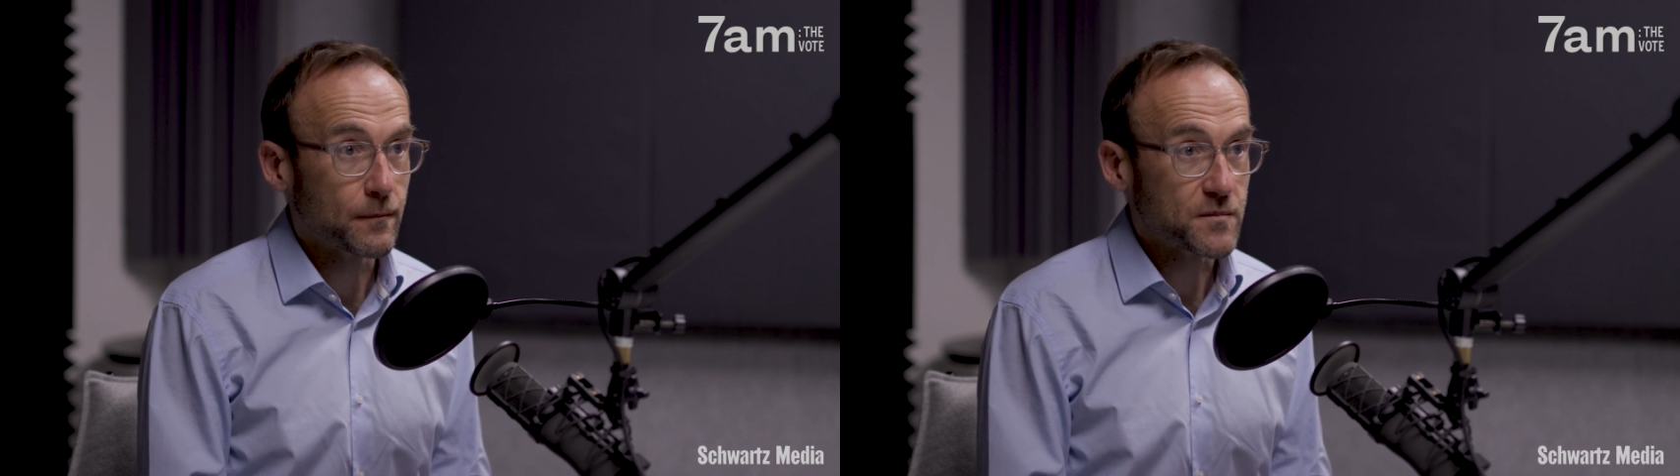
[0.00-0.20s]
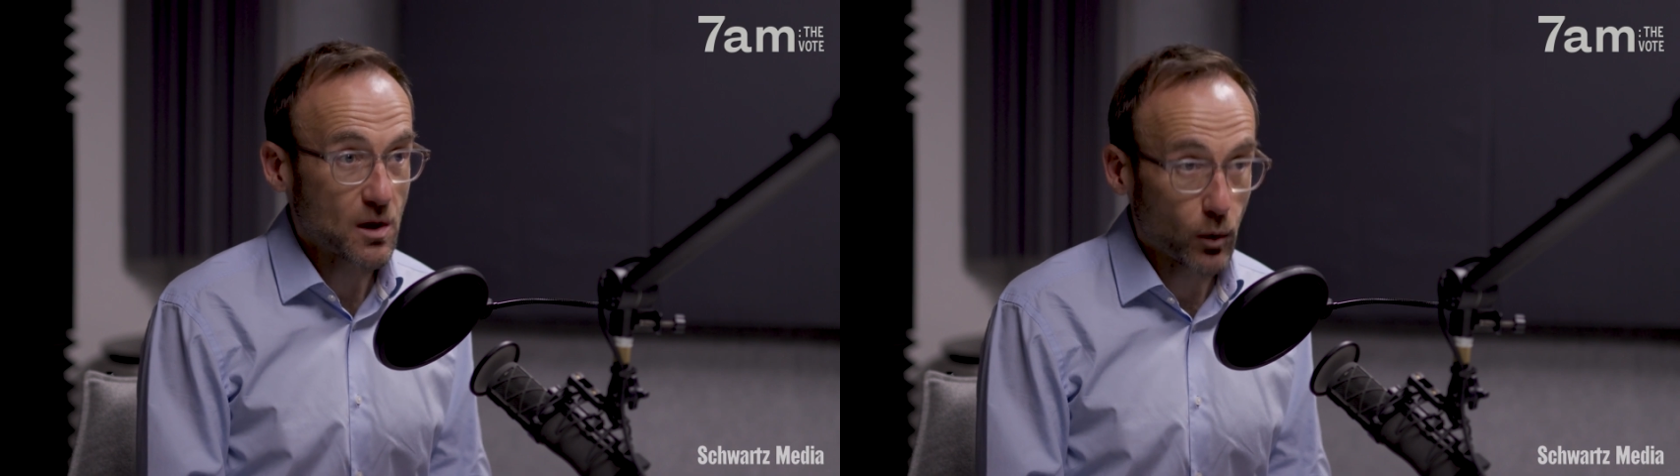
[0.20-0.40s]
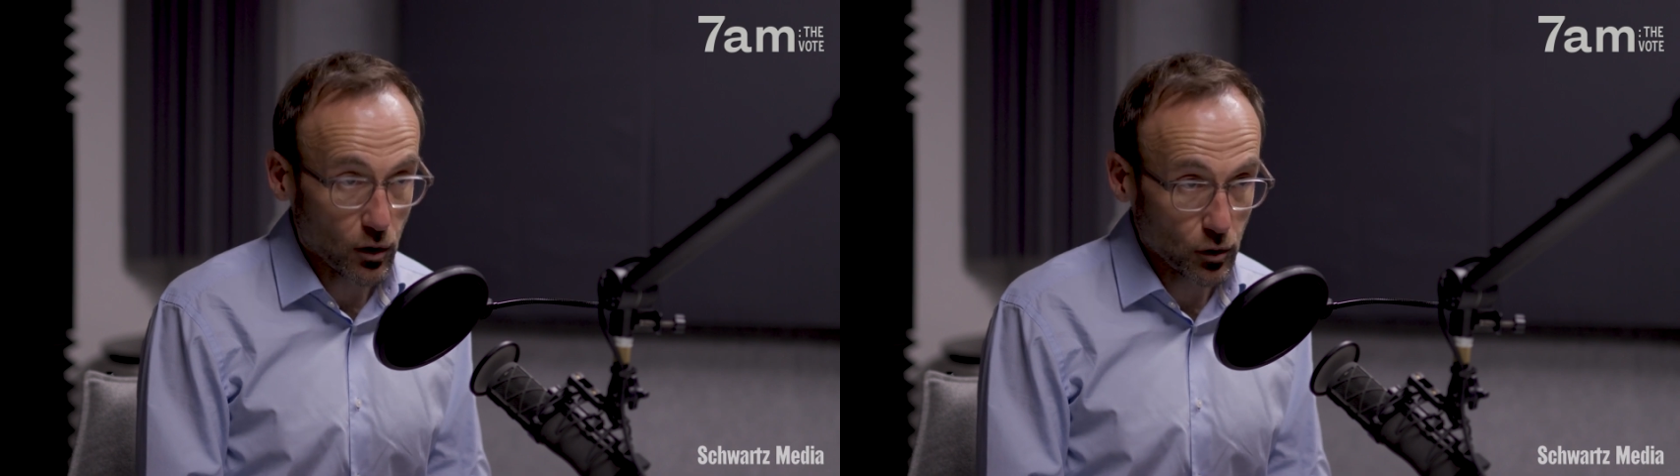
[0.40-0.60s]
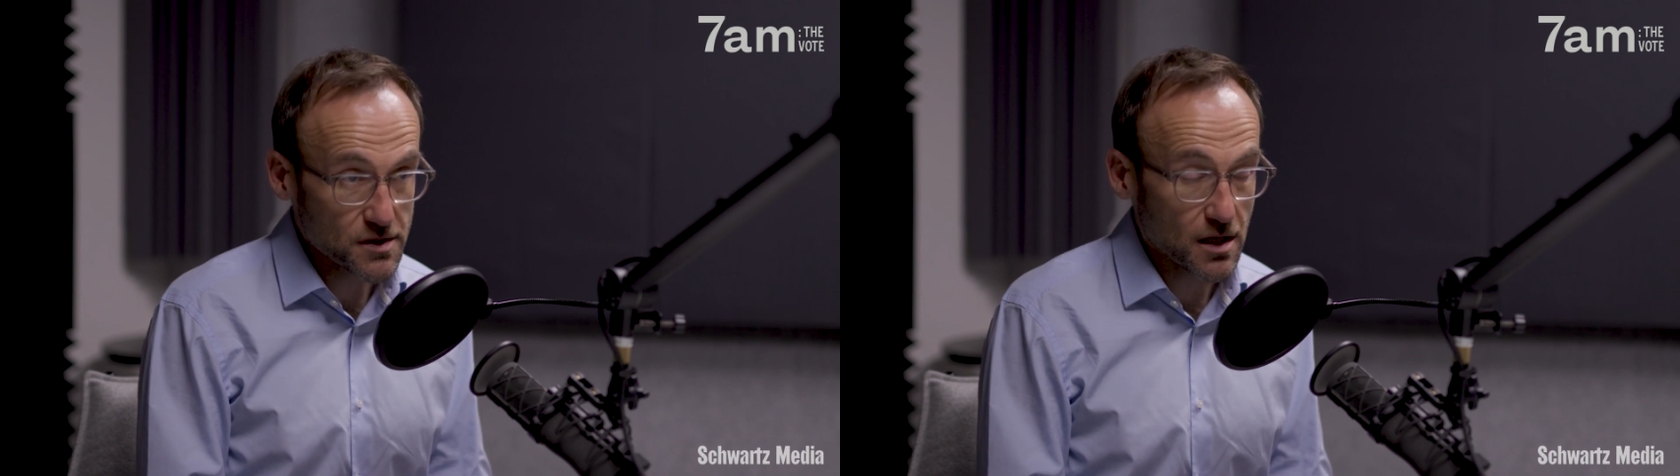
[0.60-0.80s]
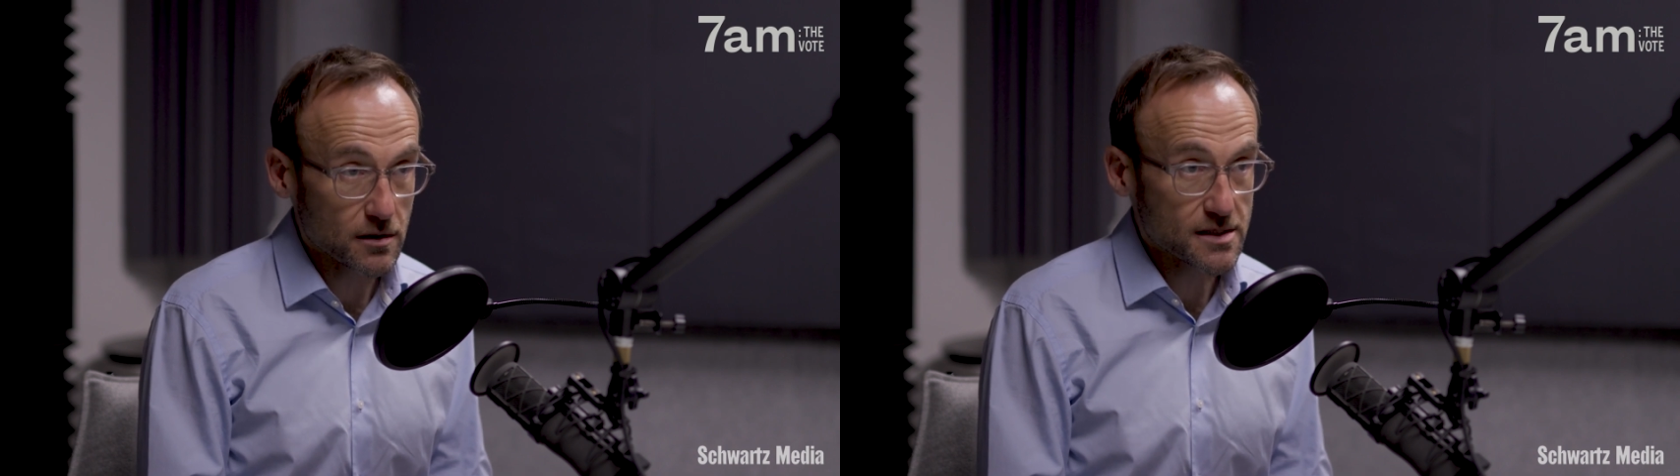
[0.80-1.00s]
So we're
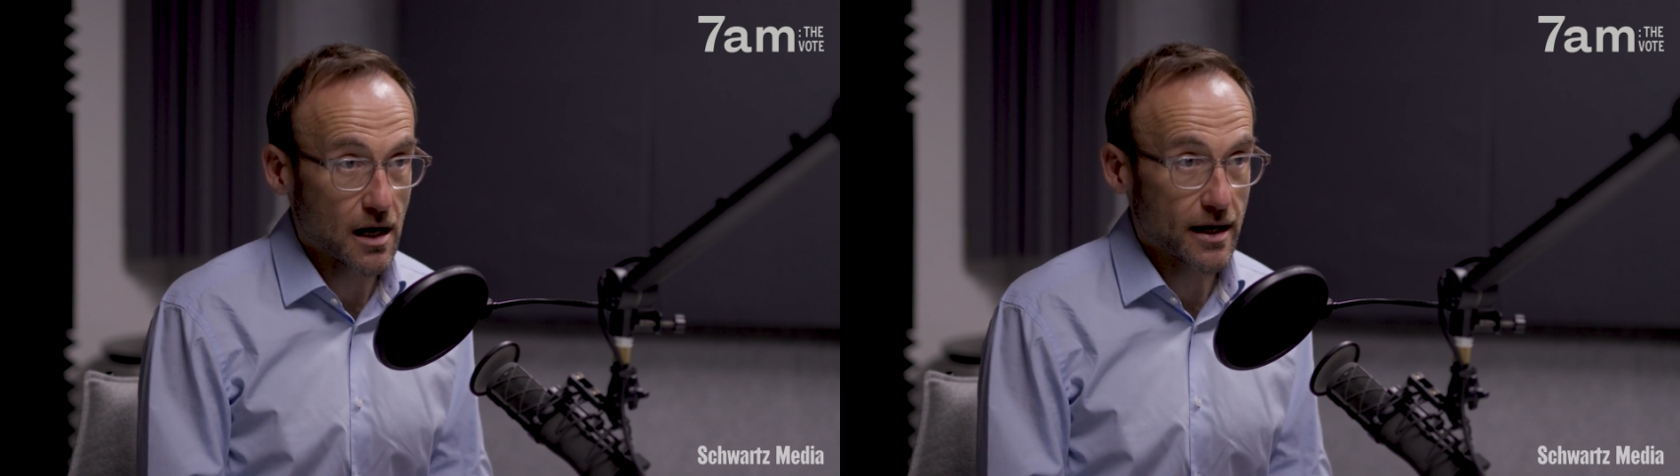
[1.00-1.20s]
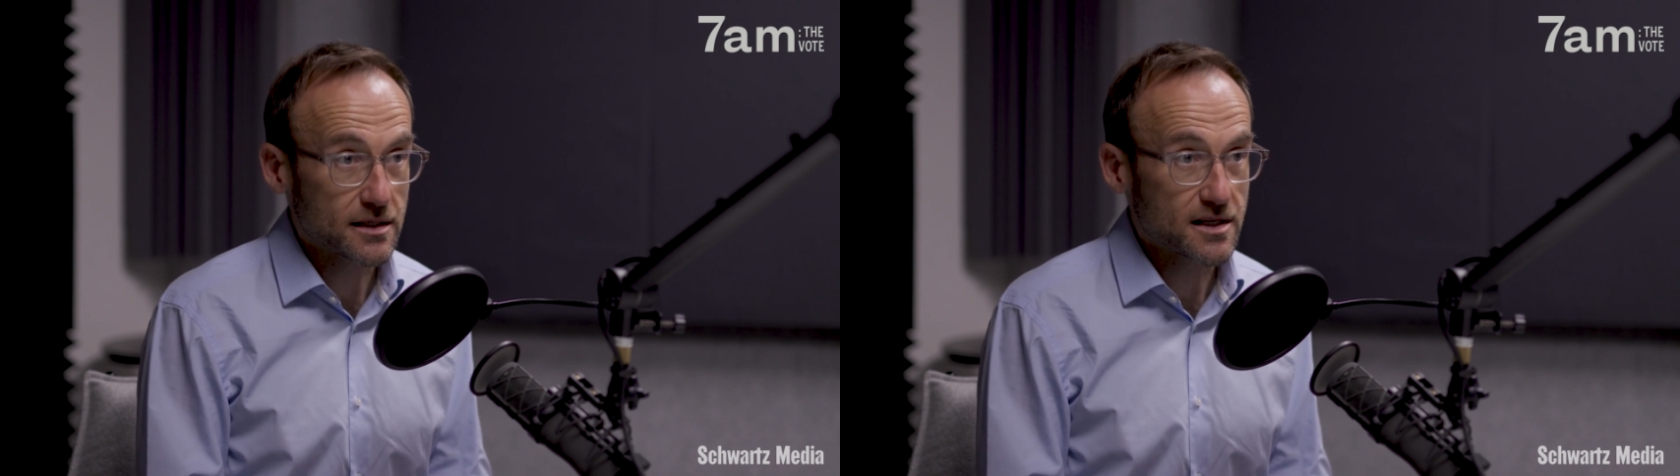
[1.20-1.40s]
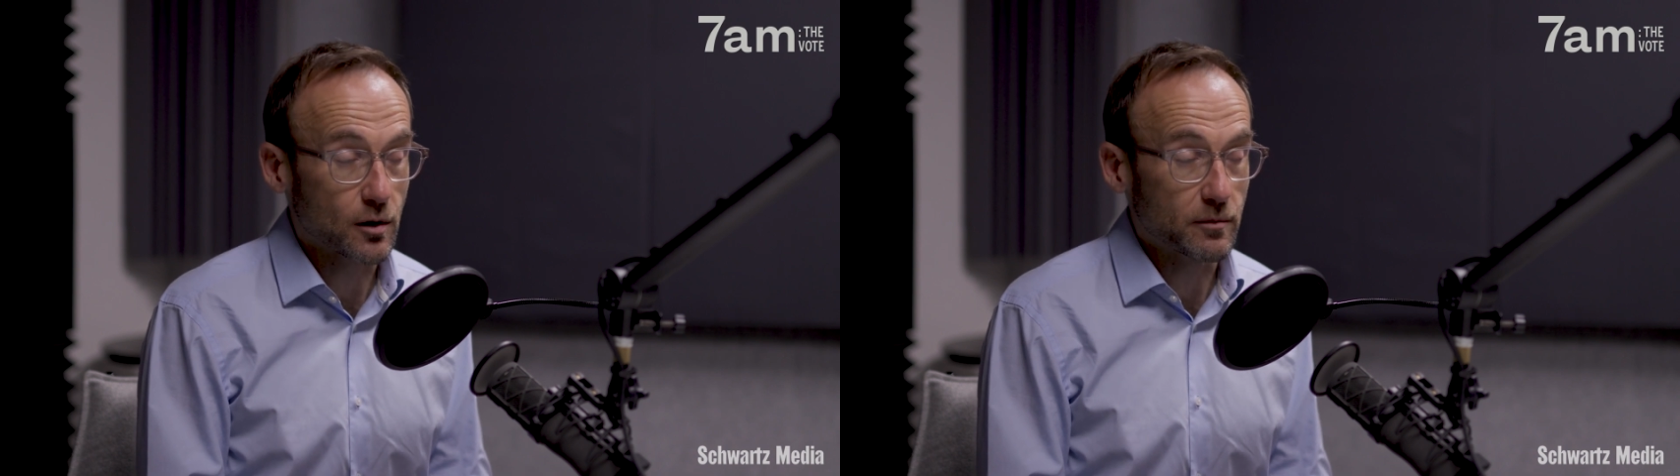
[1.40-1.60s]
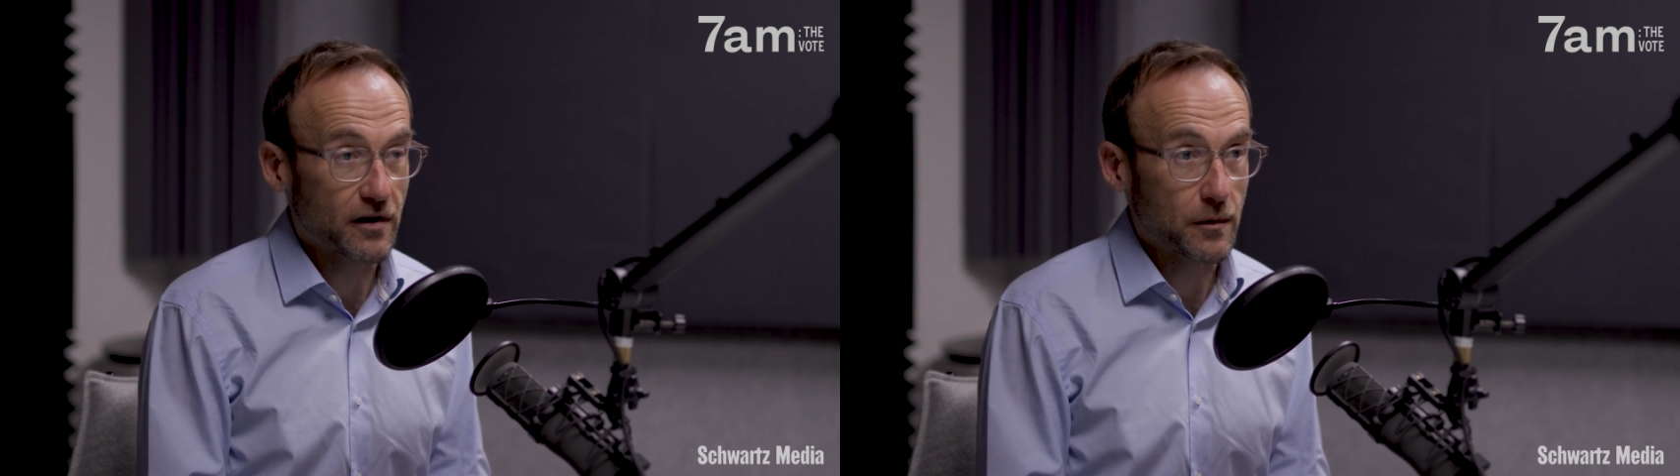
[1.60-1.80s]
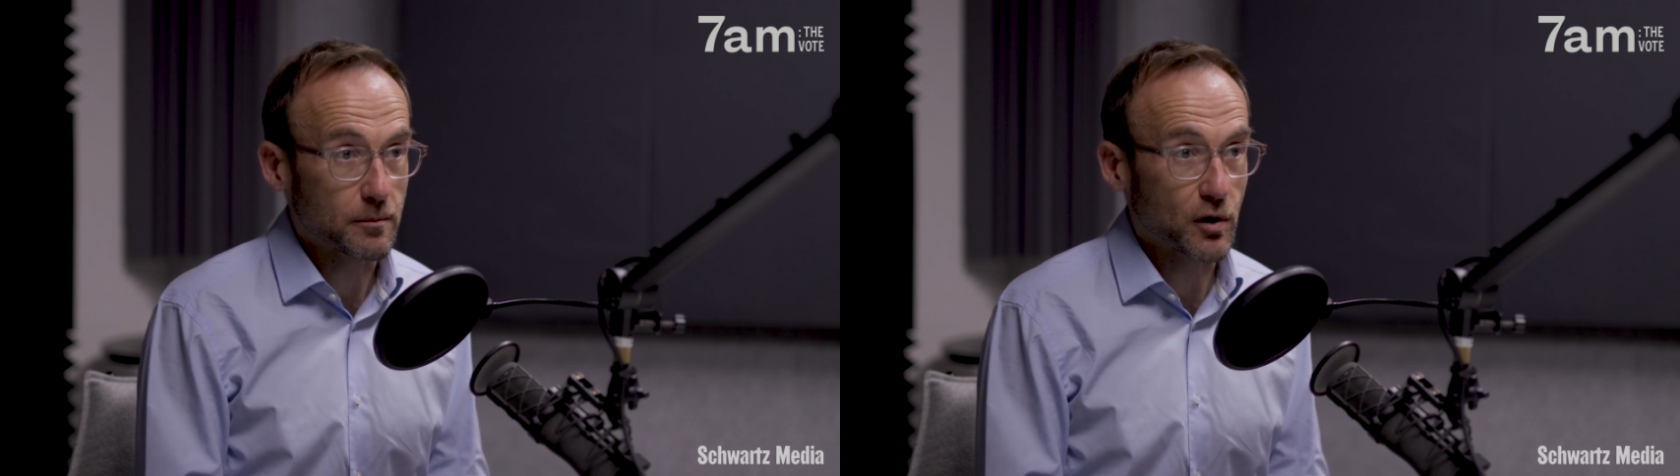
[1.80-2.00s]
also saying to help
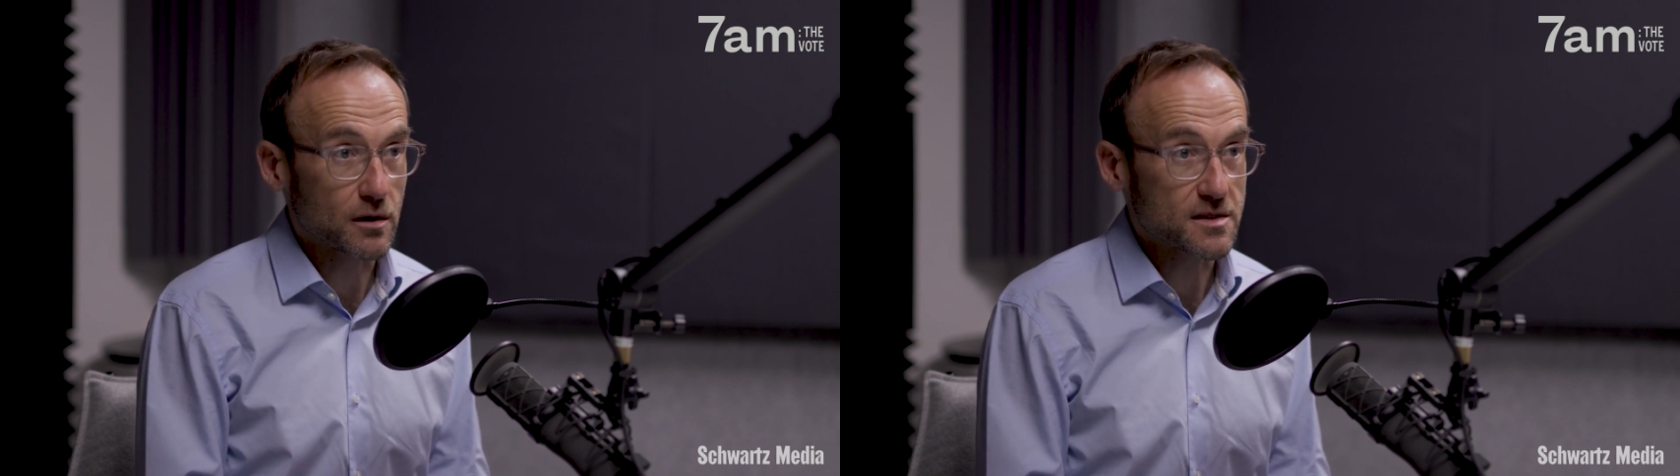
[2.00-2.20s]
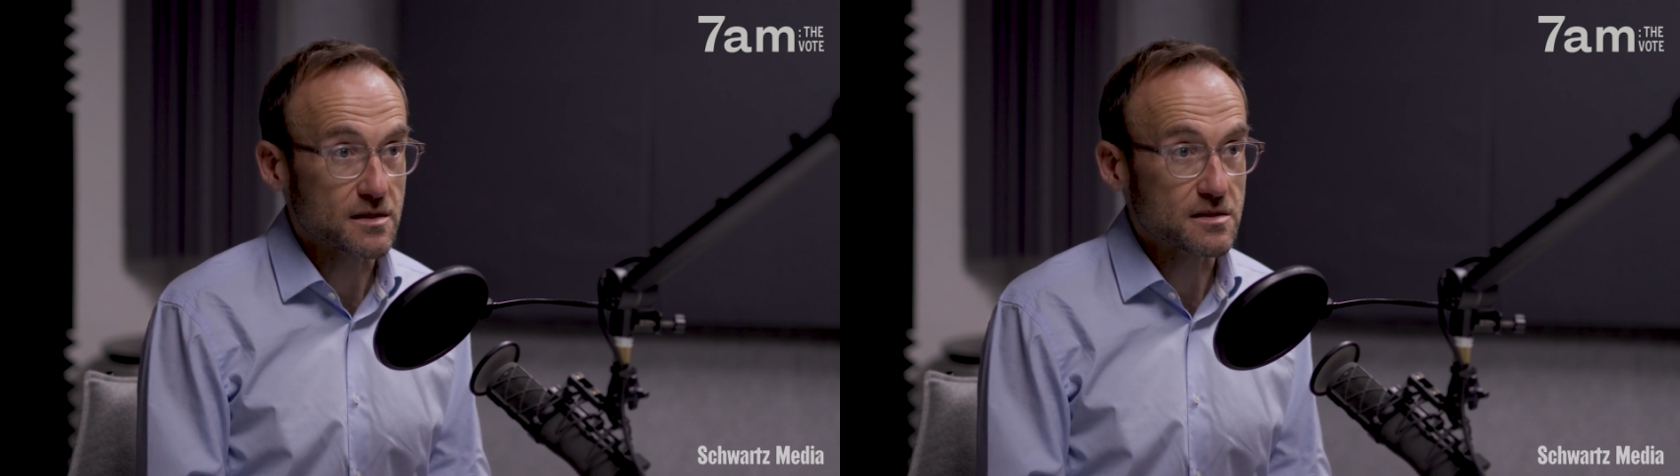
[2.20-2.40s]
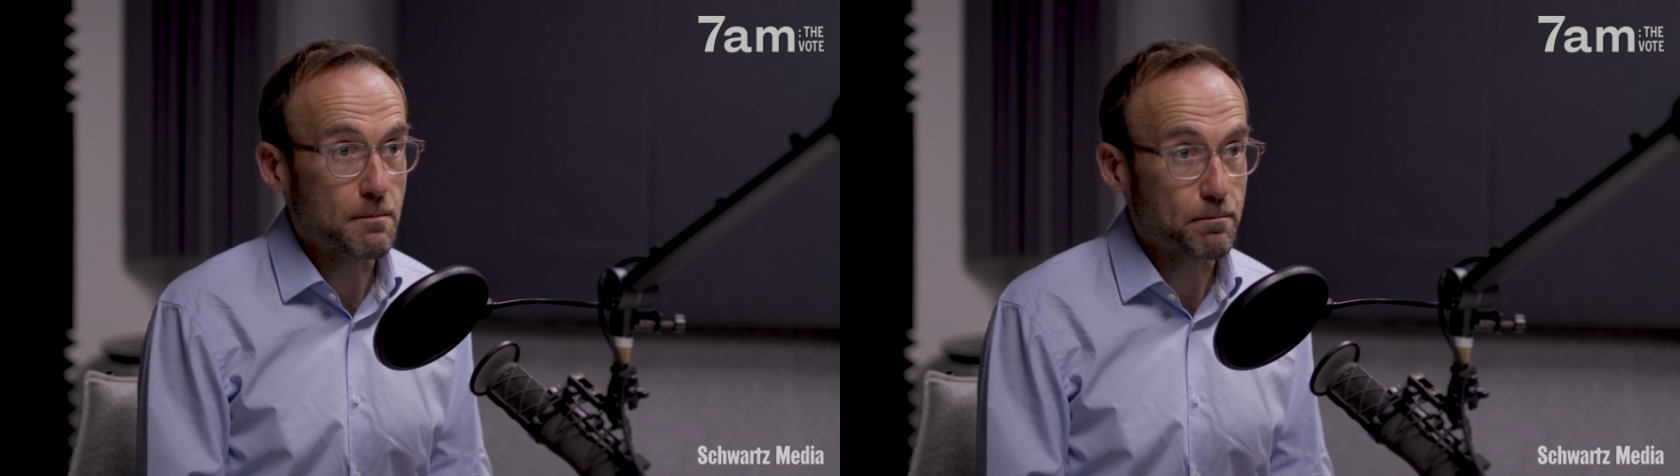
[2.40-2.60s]
fund the policies,